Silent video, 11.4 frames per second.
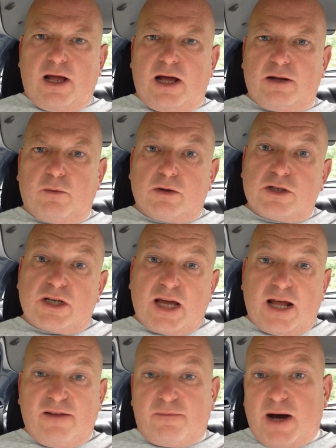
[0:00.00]
And once
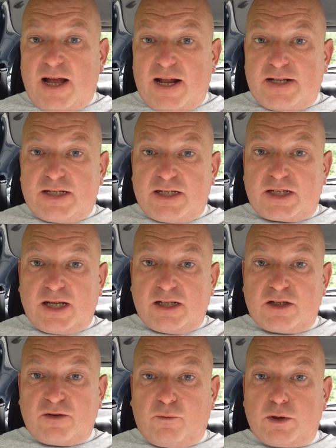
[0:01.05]
again, if my editing
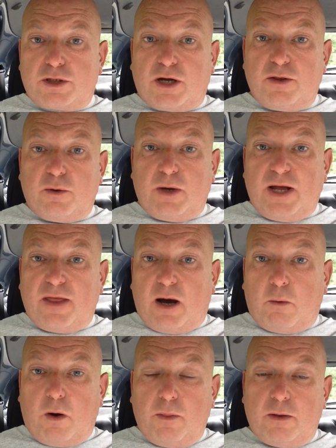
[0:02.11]
skills have worked out the way
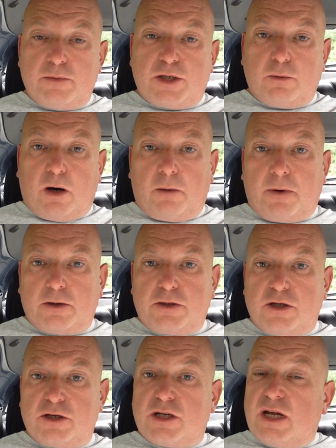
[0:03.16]
that I want them to, Hot
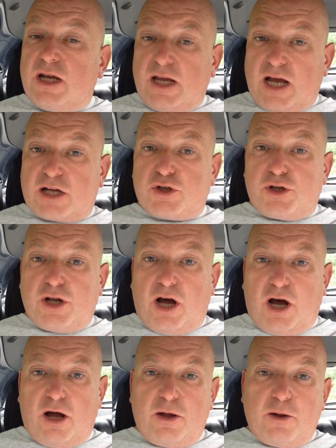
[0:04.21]
Potters, I should
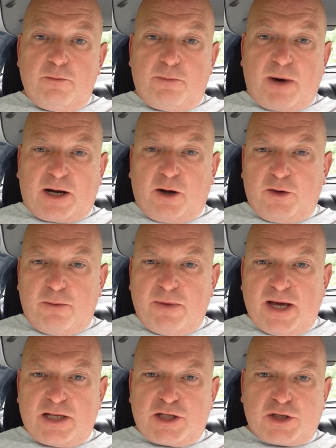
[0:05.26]
now be back on your
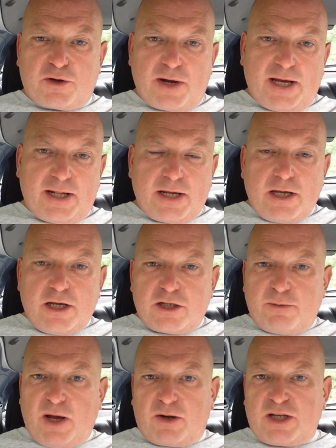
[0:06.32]
main screen.
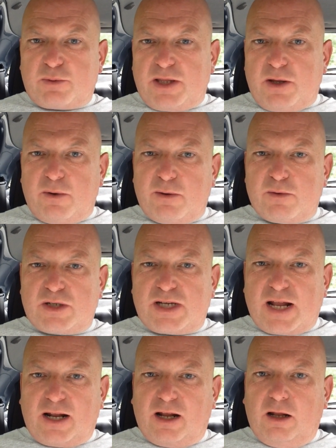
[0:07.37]
To be honest with you, it was
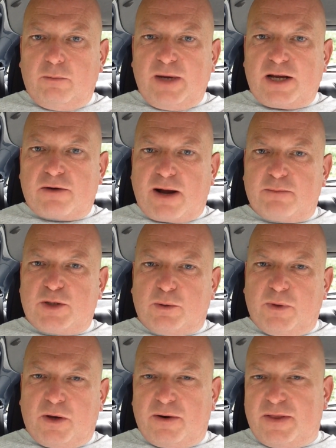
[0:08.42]
getting a little bit cramped
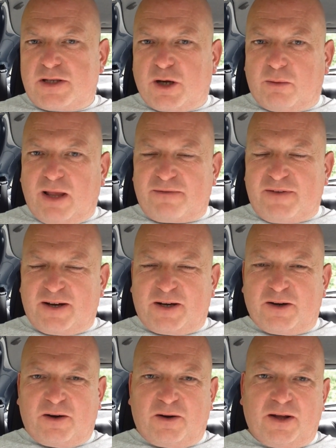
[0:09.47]
up there in the top
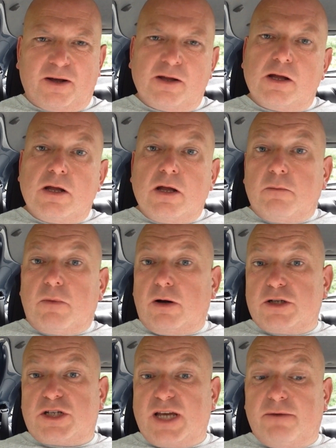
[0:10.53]
left-hand corner. But
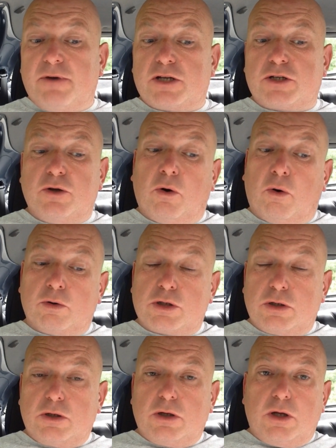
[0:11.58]
on a serious
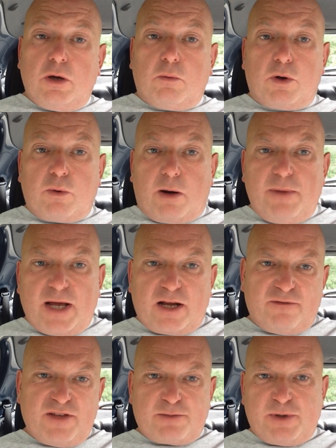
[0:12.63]
note, what do I
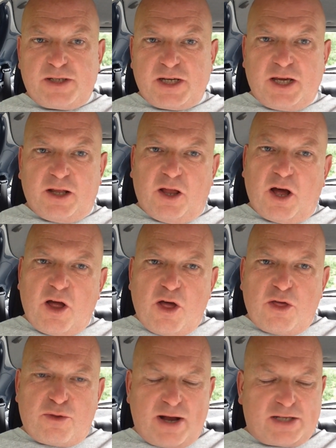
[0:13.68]
make of this particular
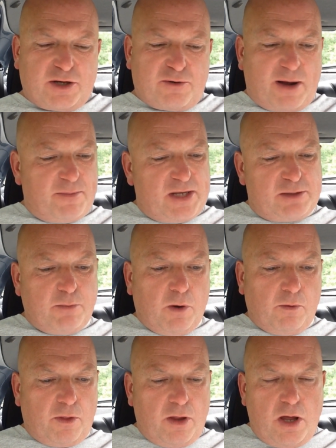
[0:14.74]
threatogram this
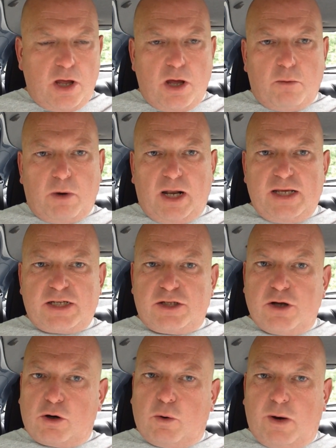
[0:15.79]
month? Well,
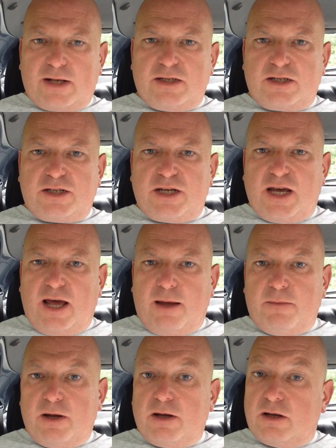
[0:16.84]
it's not quite as
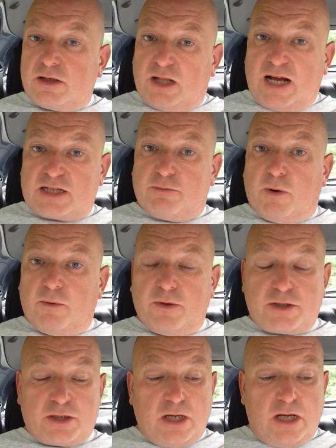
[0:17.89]
tame as last
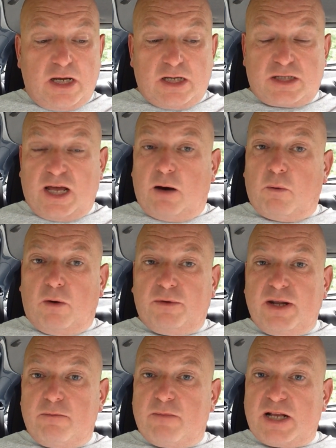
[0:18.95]
month's, as that
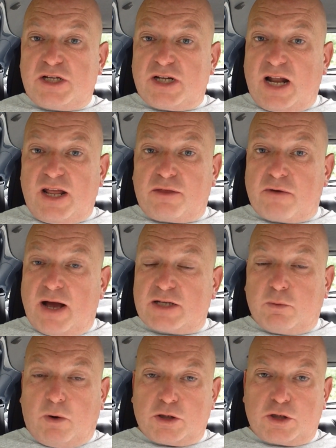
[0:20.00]
one didn't mention any
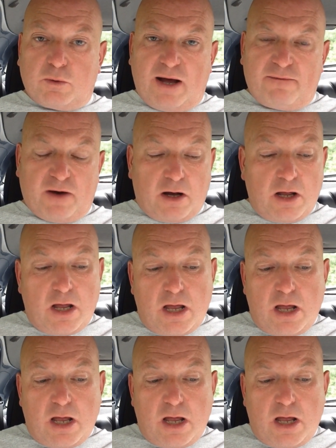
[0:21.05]
threats whatsoever.